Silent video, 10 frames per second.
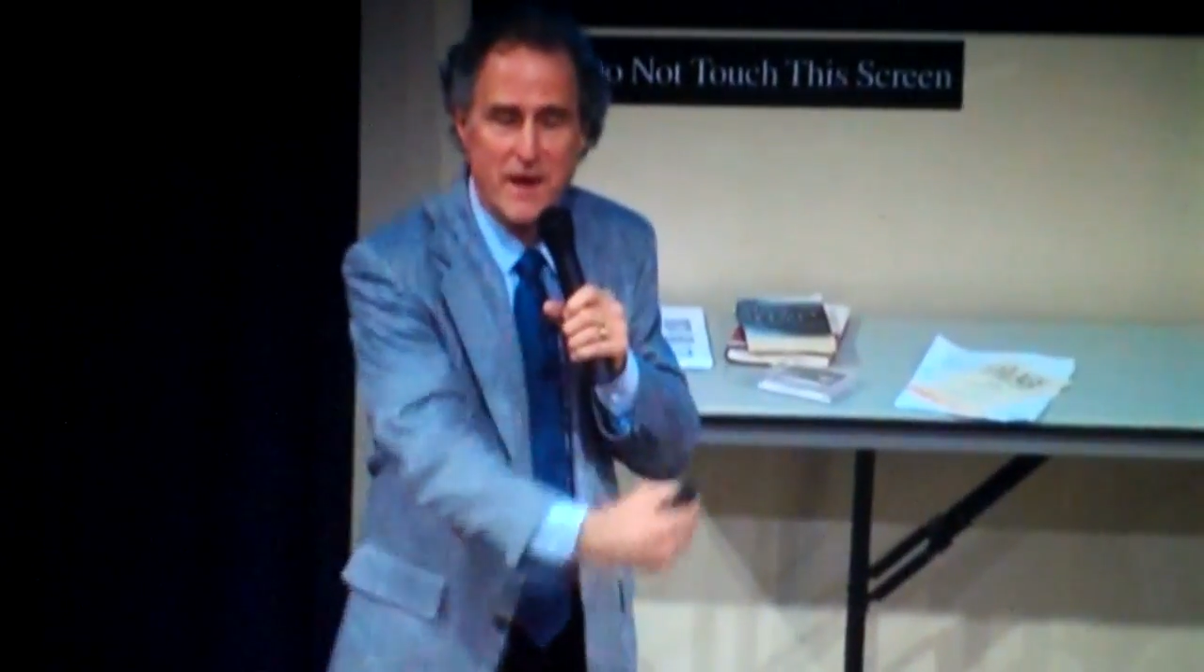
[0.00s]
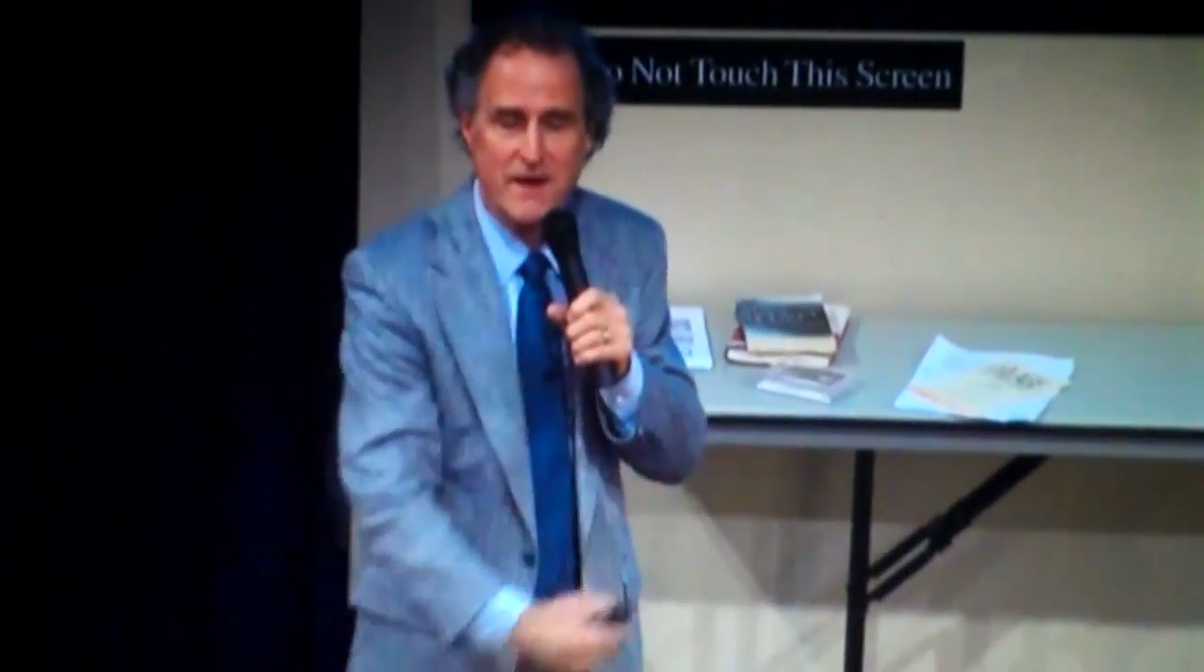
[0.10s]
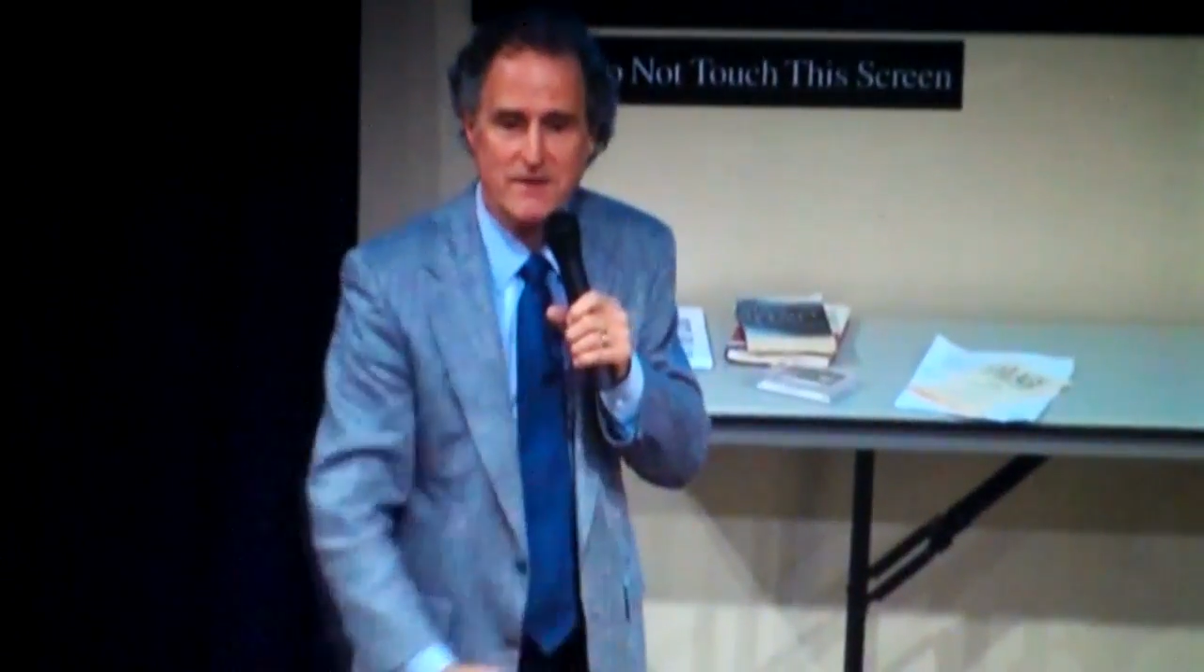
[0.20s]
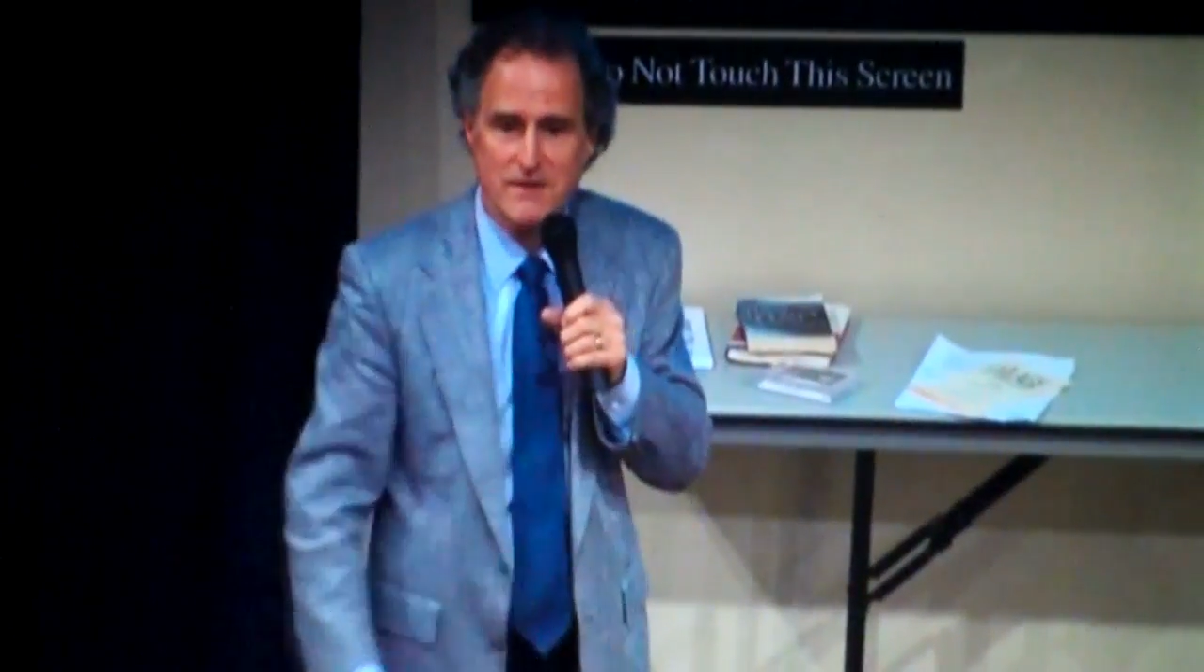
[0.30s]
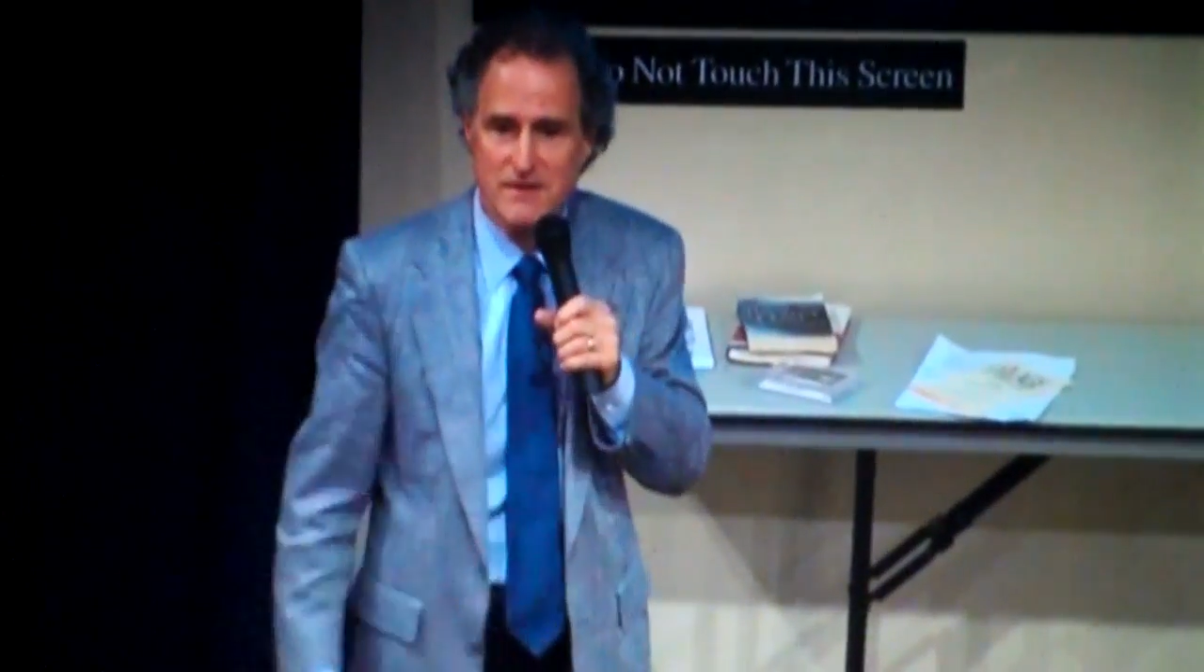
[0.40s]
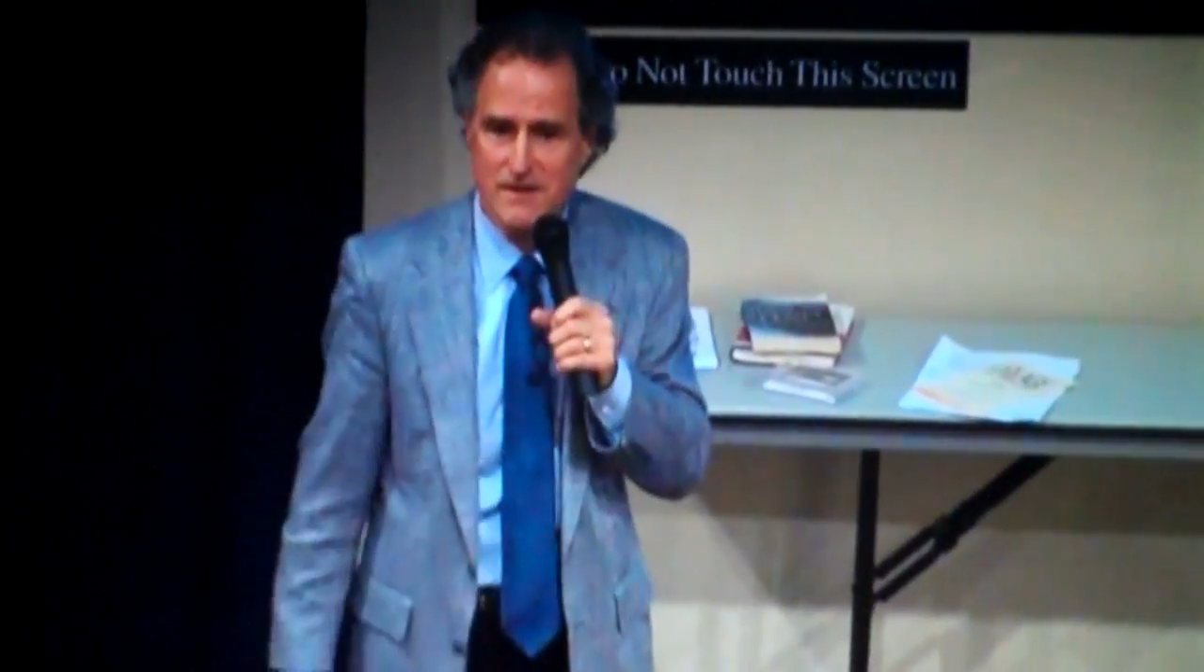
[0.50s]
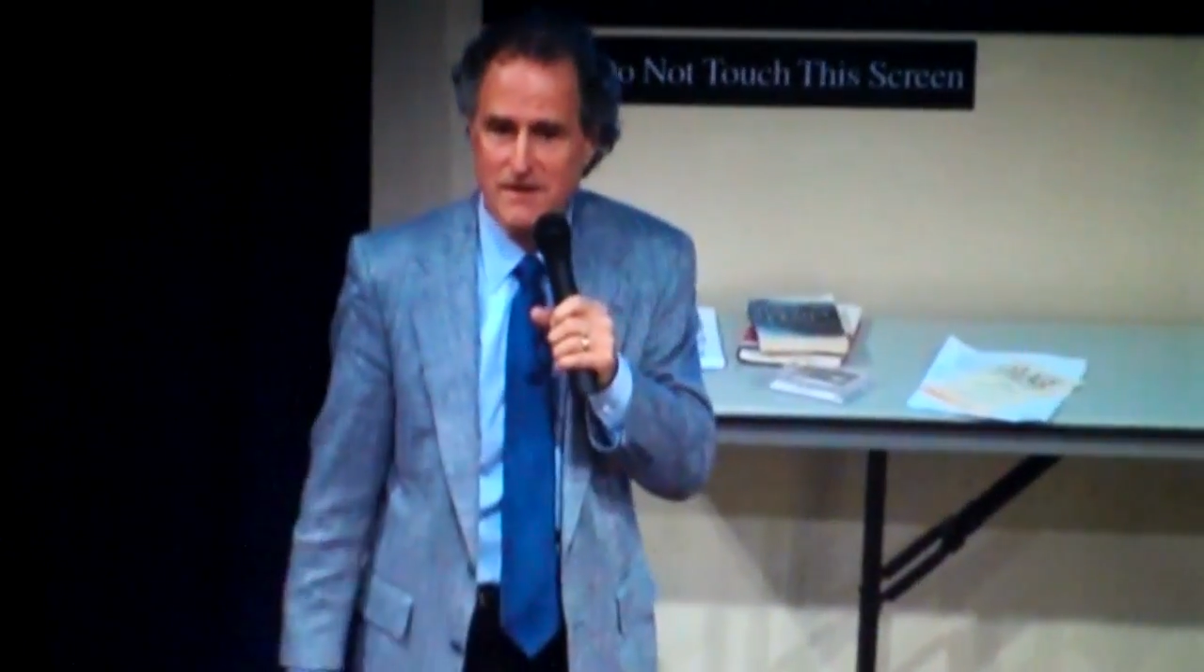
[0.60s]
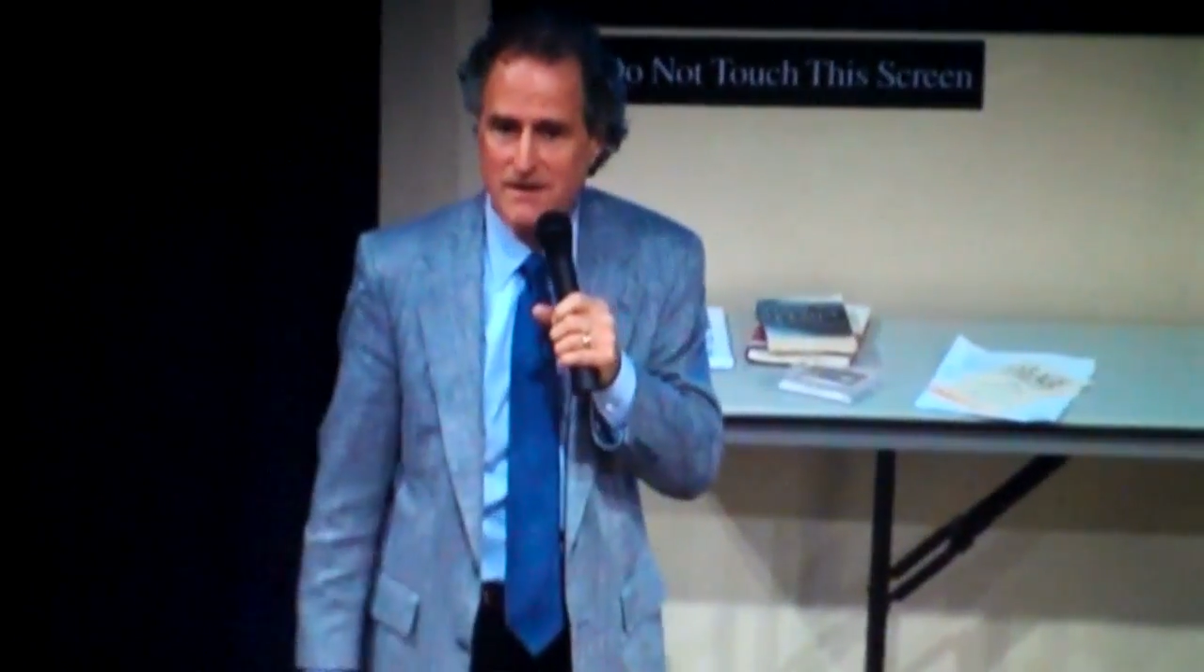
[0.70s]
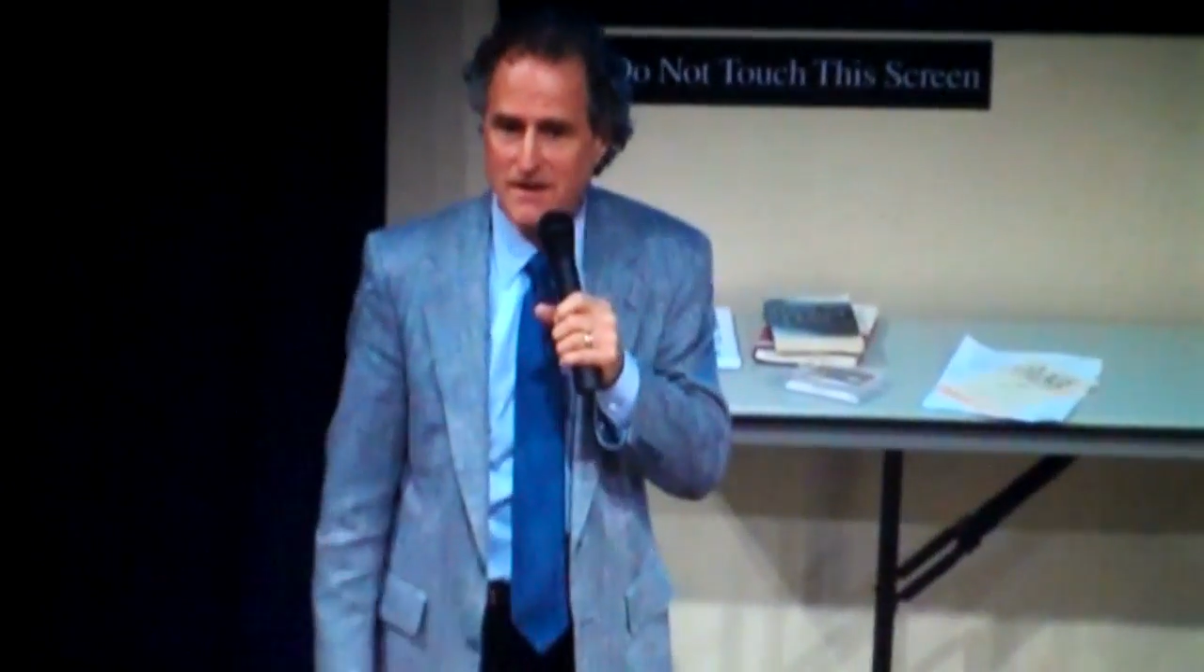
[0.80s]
expected.